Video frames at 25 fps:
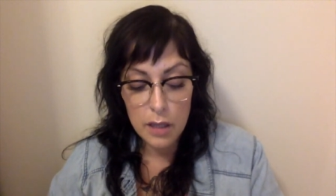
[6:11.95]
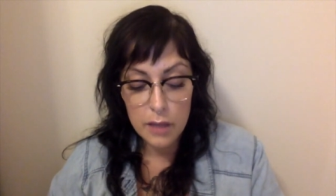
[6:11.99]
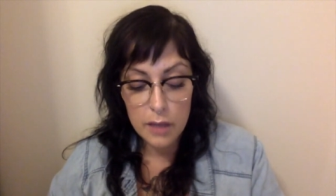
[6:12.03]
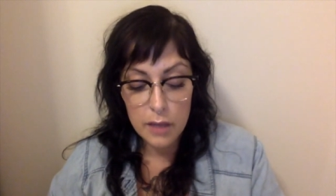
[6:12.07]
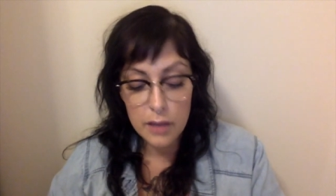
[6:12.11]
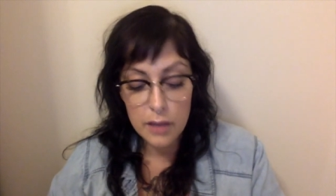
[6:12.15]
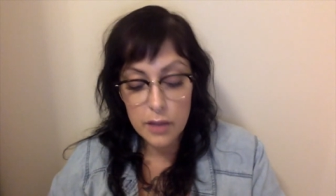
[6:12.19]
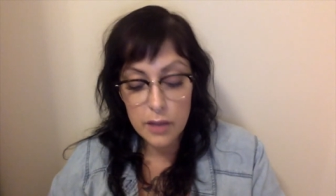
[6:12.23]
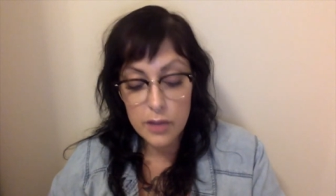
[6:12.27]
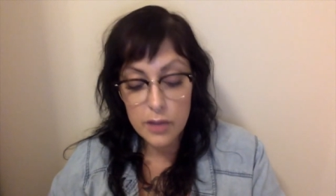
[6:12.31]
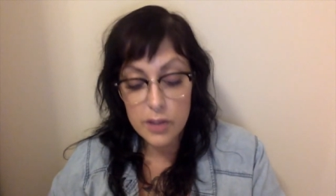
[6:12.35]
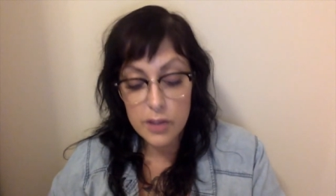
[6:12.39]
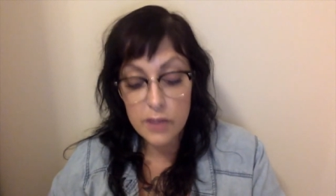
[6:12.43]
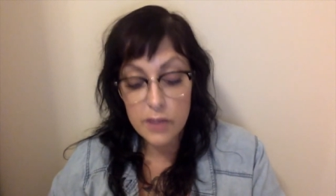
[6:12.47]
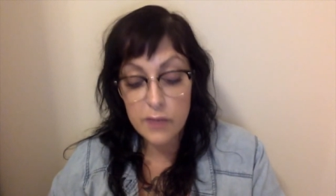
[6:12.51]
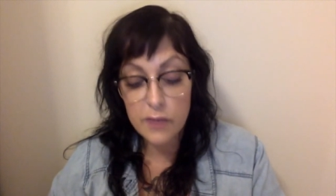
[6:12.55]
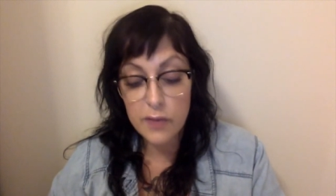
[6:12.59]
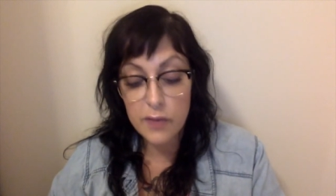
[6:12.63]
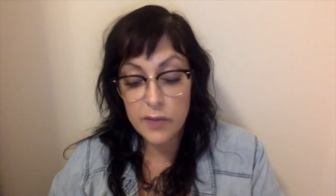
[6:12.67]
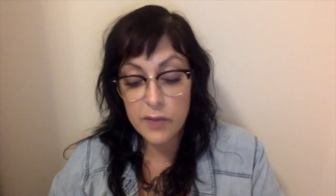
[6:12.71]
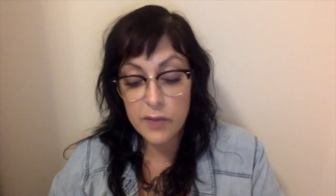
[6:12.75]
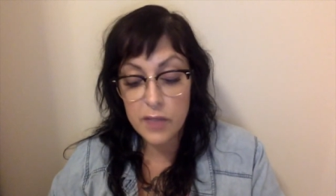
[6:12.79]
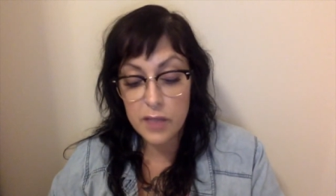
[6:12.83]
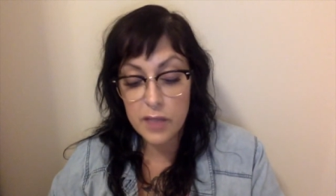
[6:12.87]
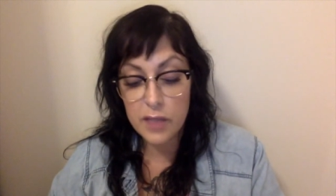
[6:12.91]
There is a
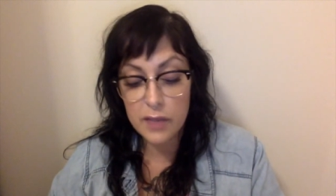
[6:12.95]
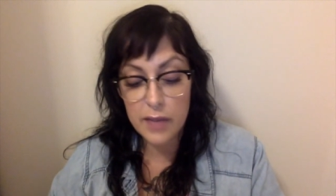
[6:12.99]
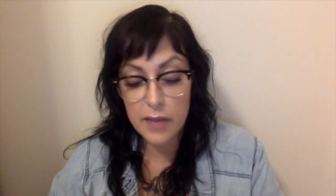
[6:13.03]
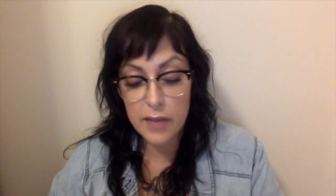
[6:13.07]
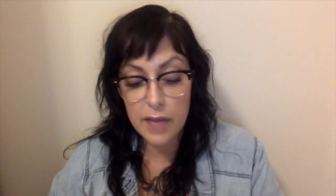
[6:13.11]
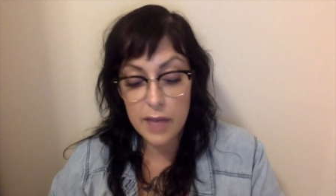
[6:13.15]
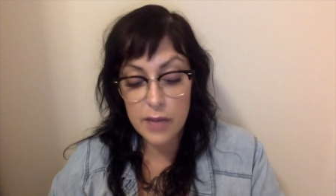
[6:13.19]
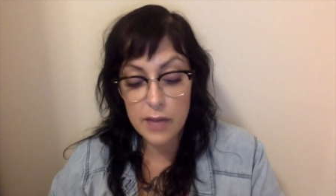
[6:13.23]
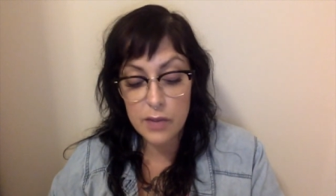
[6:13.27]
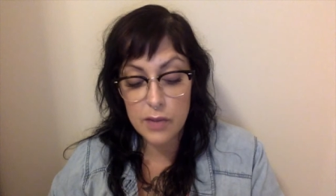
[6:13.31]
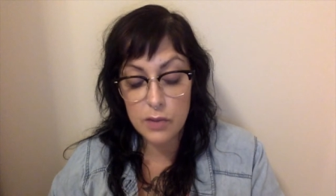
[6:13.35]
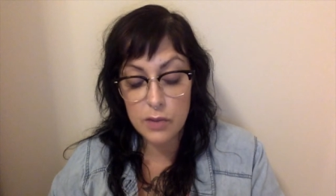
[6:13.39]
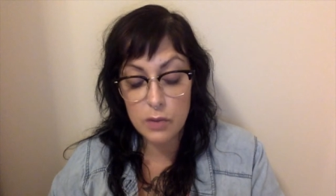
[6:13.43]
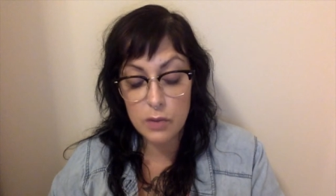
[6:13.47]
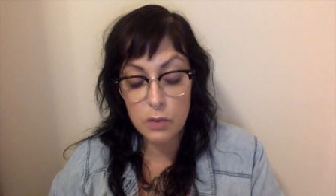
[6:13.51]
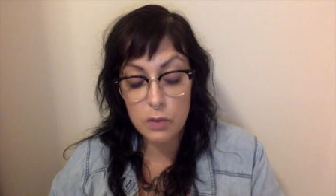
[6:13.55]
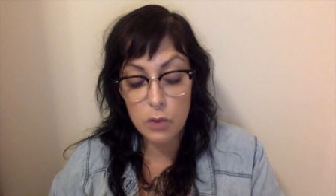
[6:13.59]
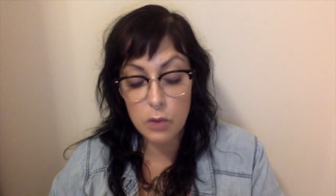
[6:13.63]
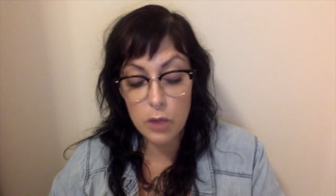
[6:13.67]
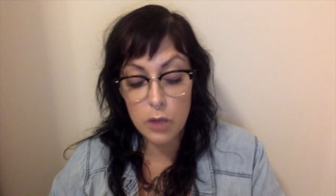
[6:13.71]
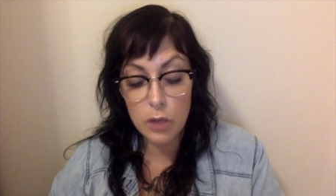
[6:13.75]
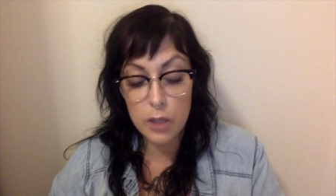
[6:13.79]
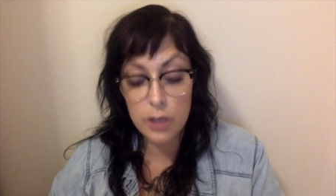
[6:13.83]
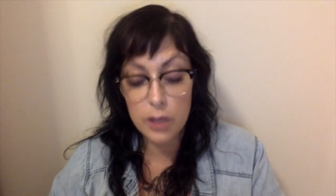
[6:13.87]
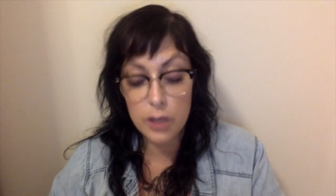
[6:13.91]
15,000
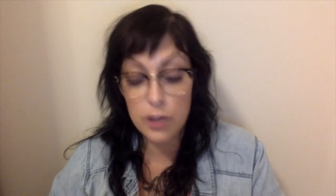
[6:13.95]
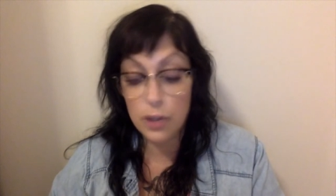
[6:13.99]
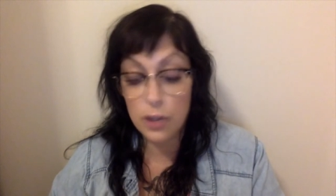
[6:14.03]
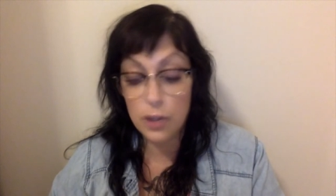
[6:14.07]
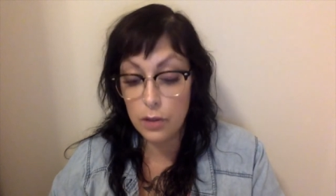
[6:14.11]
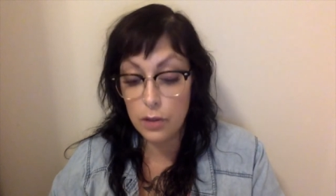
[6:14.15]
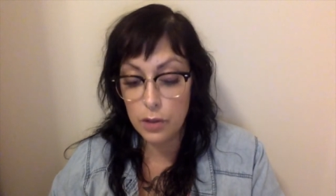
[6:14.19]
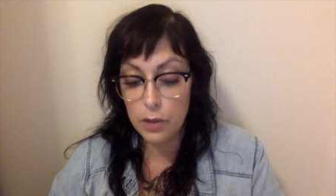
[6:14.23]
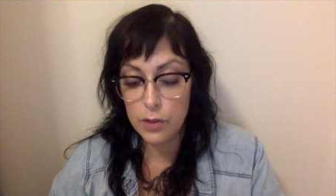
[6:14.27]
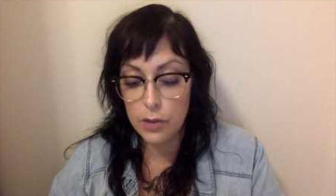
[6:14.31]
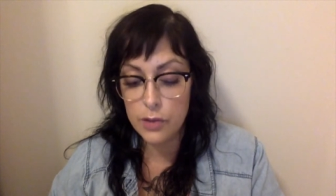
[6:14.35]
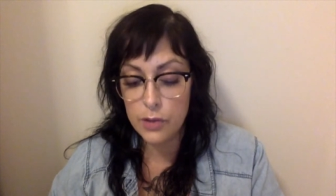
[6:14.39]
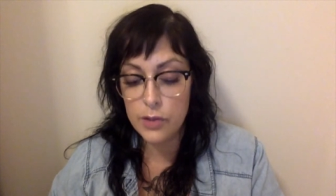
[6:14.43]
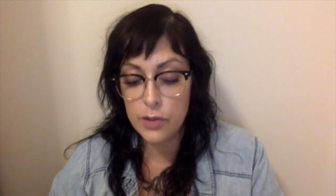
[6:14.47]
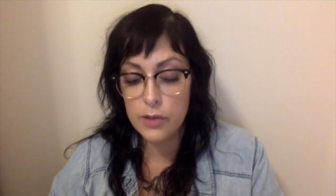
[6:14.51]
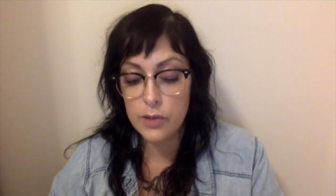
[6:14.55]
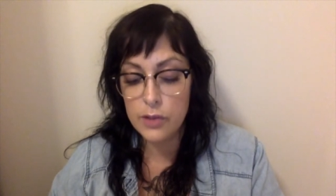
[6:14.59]
reward in euros